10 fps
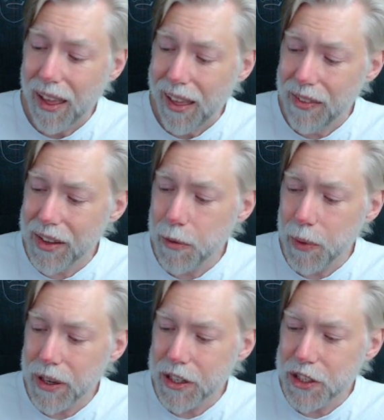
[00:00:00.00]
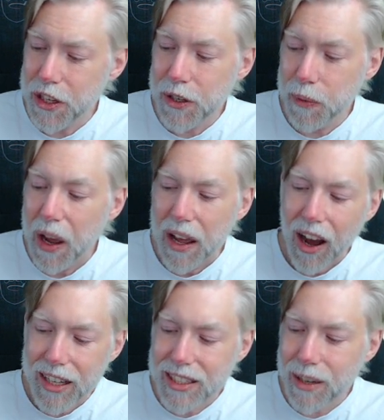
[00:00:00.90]
that works too.
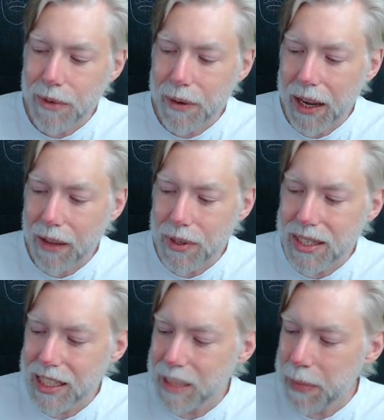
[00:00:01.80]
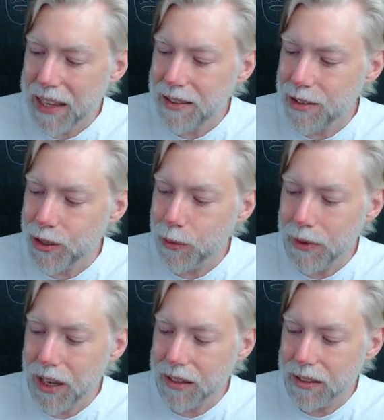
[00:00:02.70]
I don't know how this expands your
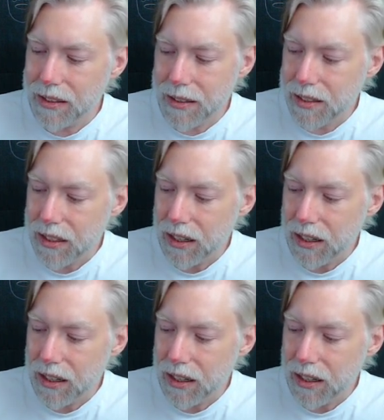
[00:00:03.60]
lungs.